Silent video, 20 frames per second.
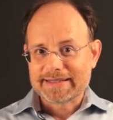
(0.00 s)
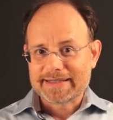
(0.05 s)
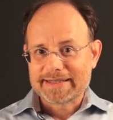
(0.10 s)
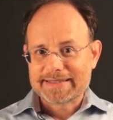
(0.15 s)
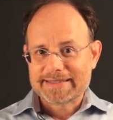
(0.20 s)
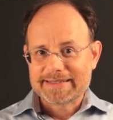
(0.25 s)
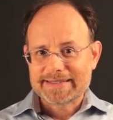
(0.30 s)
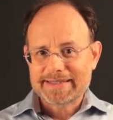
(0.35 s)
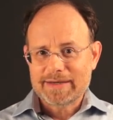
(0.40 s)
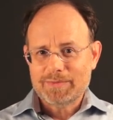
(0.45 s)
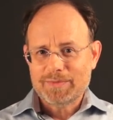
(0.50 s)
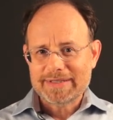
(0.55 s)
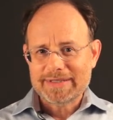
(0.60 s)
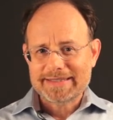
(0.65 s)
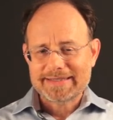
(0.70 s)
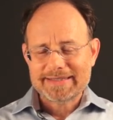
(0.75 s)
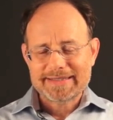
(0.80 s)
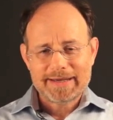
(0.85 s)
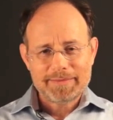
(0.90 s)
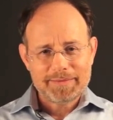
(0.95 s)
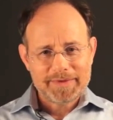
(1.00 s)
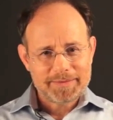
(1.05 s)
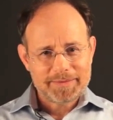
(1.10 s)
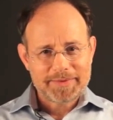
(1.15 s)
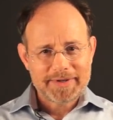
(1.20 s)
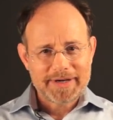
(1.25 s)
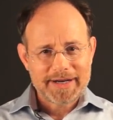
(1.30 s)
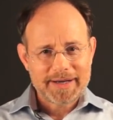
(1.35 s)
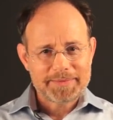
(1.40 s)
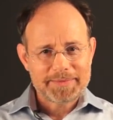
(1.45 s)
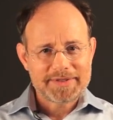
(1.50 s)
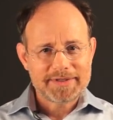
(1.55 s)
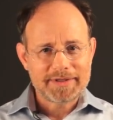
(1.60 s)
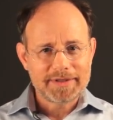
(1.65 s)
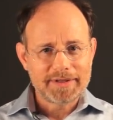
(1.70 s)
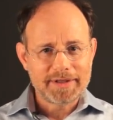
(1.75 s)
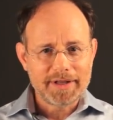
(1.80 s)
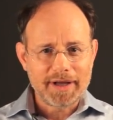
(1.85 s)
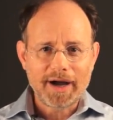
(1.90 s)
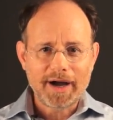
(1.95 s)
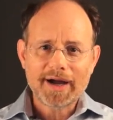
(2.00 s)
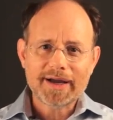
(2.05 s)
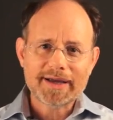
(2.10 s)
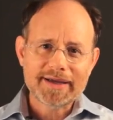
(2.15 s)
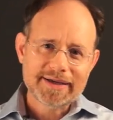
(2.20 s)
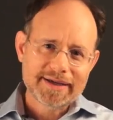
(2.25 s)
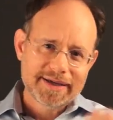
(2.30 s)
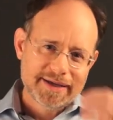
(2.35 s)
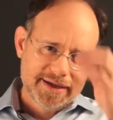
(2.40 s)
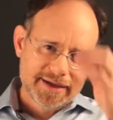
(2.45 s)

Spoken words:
Somewhat similar perhaps to Locke,